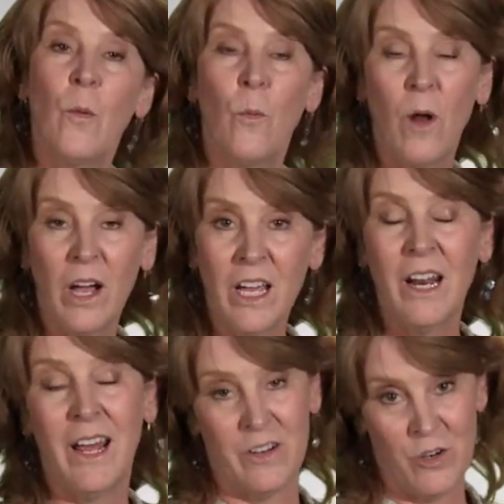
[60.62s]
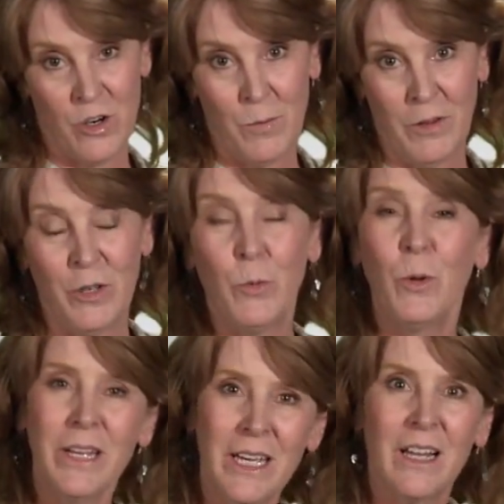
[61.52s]
Rugged and durable, you
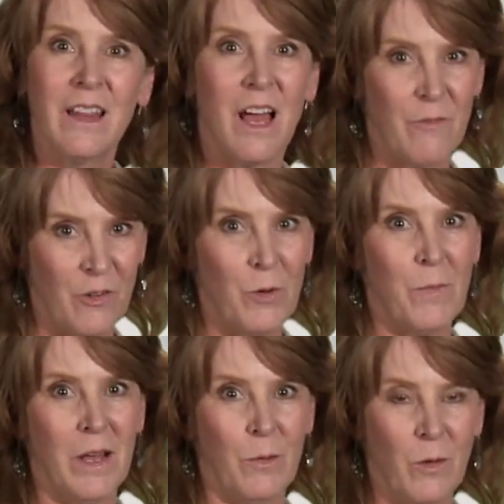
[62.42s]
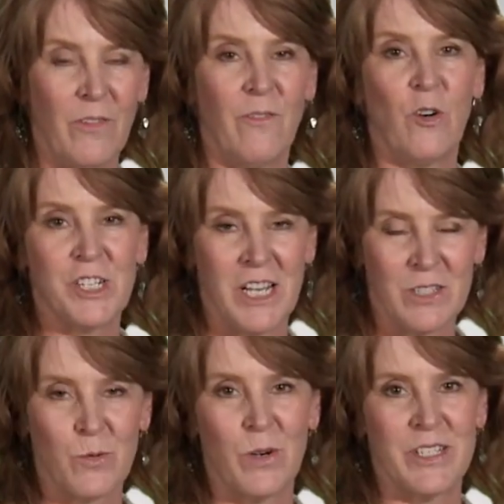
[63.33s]
really get a lot for your money with the
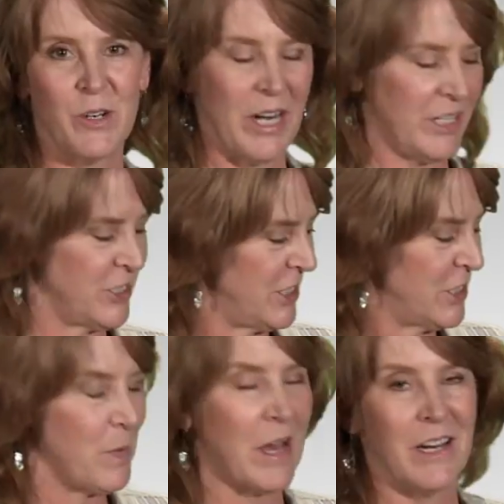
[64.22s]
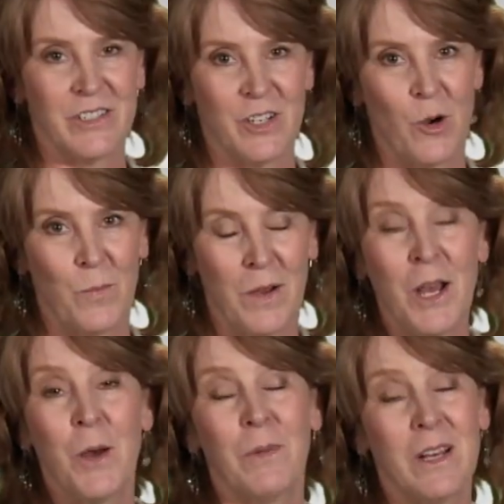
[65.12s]
Vortex Razor HD Spotting Scope.
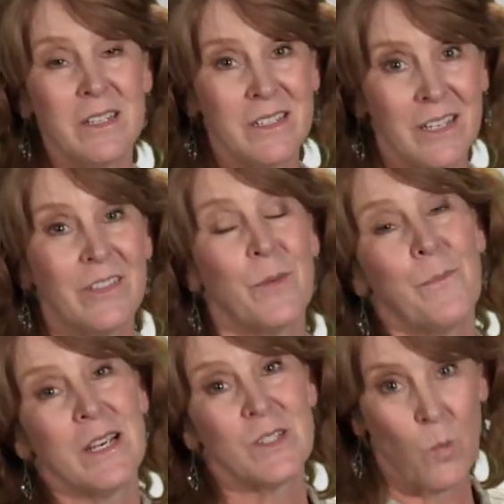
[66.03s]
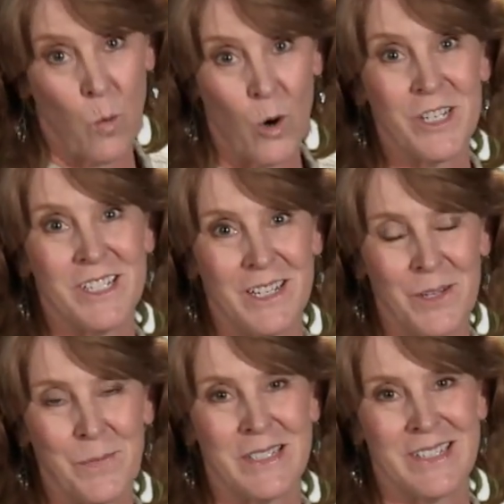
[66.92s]
Plus, you get the best warranty
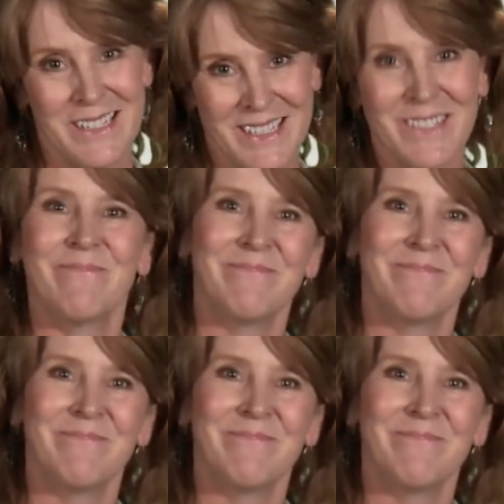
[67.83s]
in the business.